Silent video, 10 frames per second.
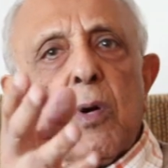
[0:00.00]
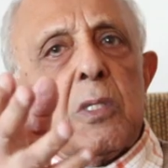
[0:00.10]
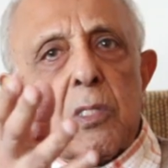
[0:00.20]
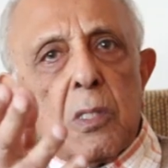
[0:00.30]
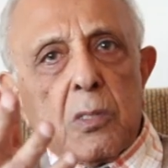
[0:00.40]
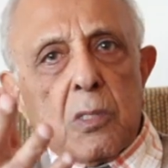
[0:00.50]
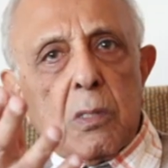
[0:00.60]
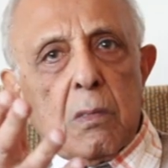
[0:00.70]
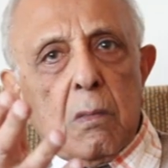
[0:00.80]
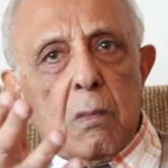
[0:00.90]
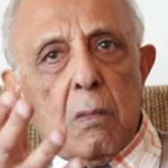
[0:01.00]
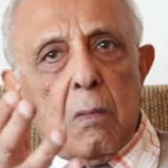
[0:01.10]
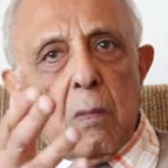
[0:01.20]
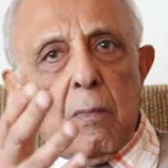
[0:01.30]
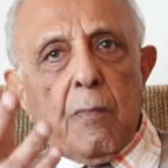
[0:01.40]
for instance,
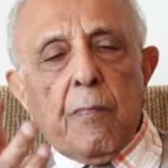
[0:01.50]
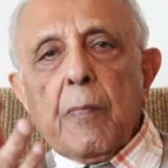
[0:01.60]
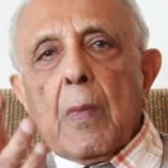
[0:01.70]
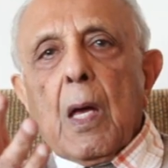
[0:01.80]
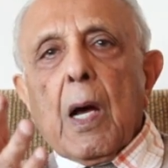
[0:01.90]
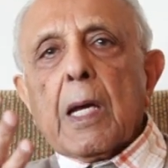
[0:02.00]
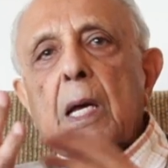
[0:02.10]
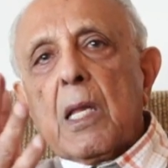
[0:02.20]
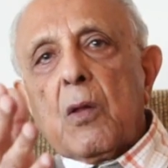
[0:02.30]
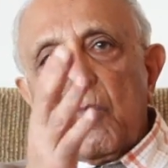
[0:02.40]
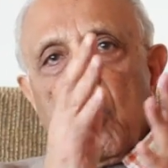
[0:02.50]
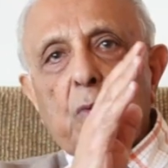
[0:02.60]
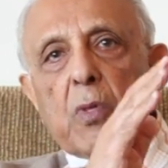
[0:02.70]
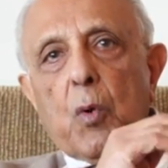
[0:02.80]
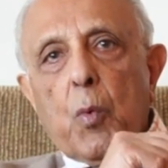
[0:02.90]
I get
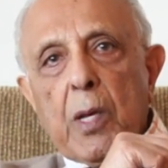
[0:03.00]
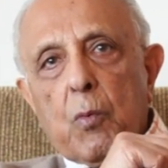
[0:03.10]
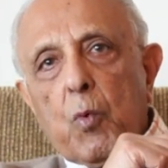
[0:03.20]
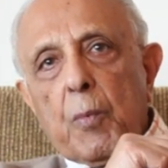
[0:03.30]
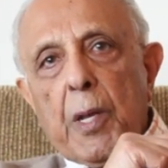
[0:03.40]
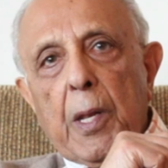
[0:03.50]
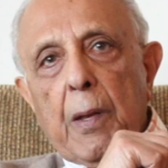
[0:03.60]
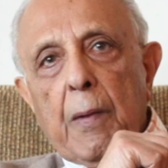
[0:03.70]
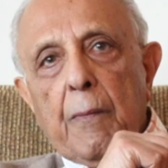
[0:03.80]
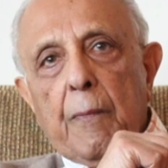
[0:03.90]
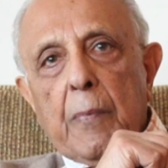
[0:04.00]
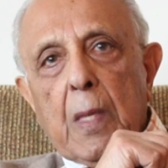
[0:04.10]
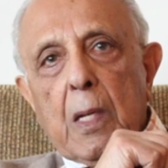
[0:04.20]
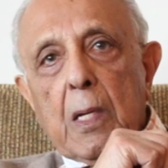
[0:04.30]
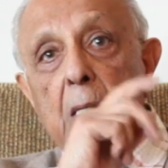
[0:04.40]
involved with a white woman
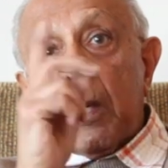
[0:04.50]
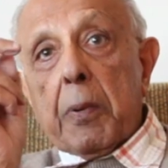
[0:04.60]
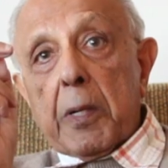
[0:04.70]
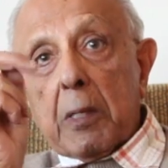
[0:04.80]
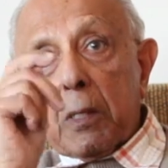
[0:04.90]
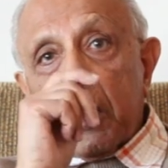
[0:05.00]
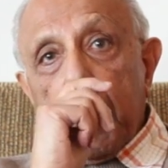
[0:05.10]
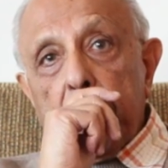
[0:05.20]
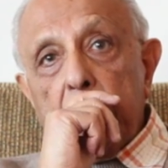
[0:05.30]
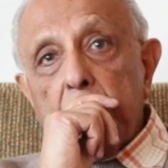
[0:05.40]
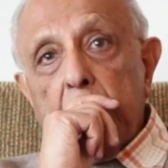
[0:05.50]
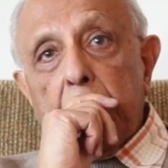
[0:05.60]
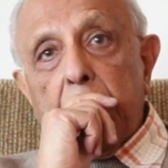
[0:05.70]
in the apartheid times.